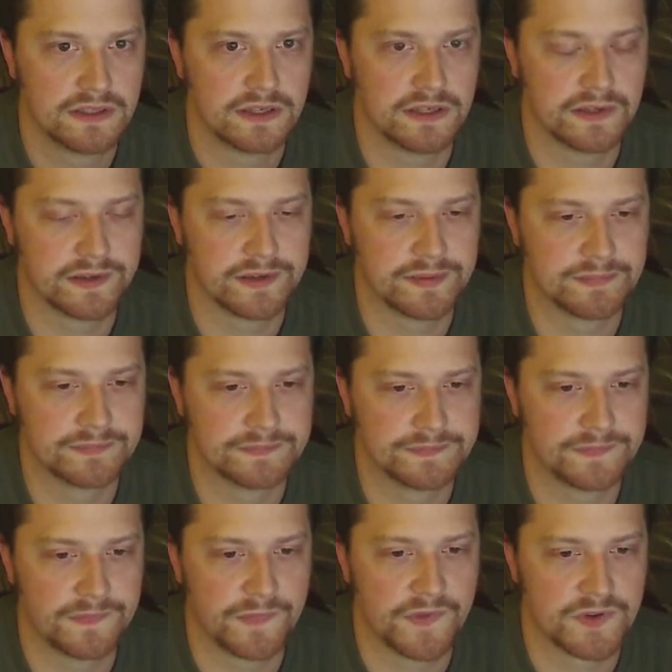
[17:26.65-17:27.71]
um,
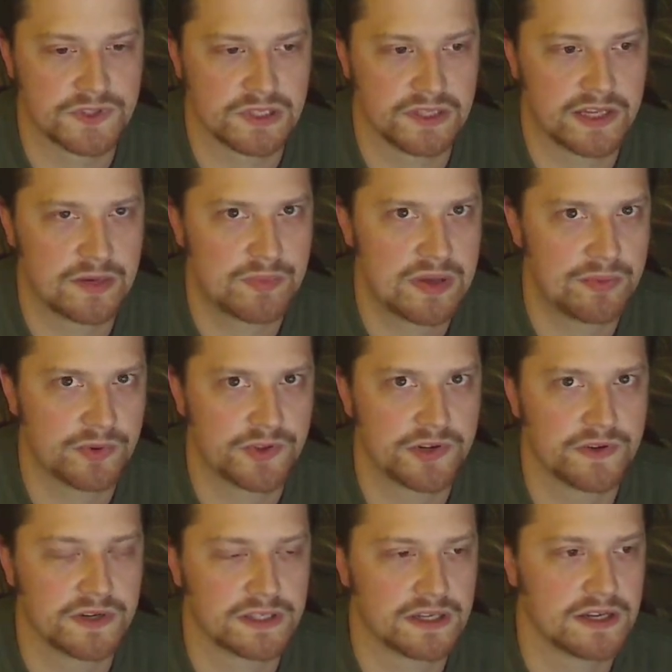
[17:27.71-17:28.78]
there's a lot of people that are
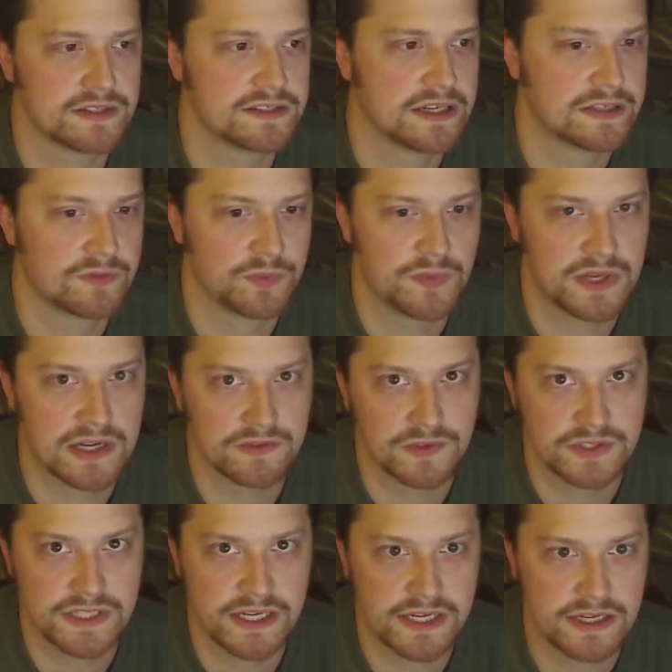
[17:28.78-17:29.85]
in contact with me every
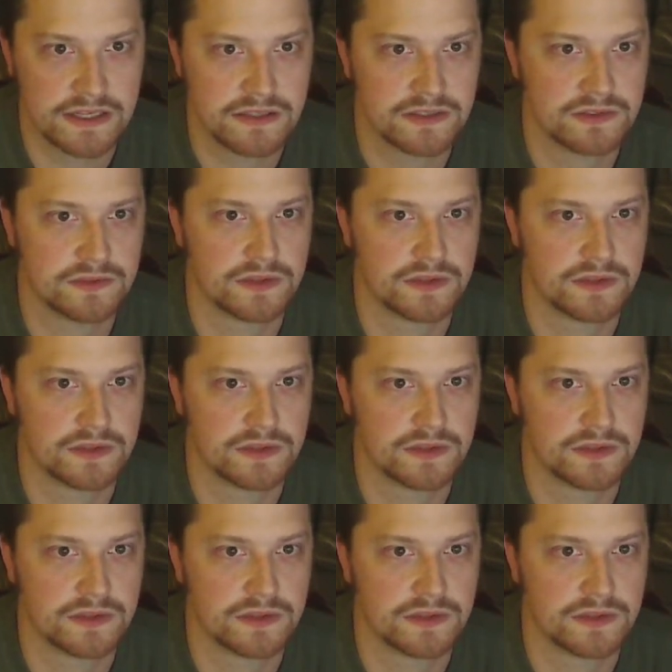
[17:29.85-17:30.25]
day,